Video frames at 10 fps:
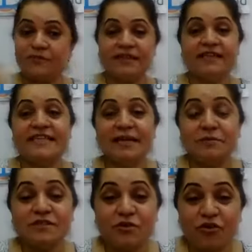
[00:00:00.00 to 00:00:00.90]
Their
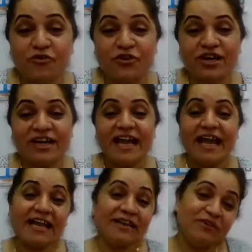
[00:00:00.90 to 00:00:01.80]
time is over,
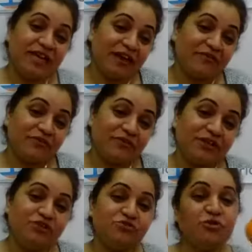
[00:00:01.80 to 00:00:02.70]
and we have to
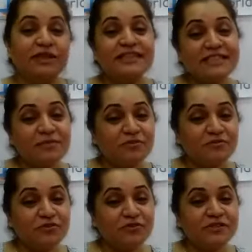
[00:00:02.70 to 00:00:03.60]
enjoy the summer
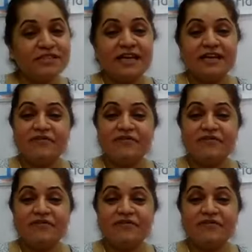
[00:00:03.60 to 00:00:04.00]
fruits.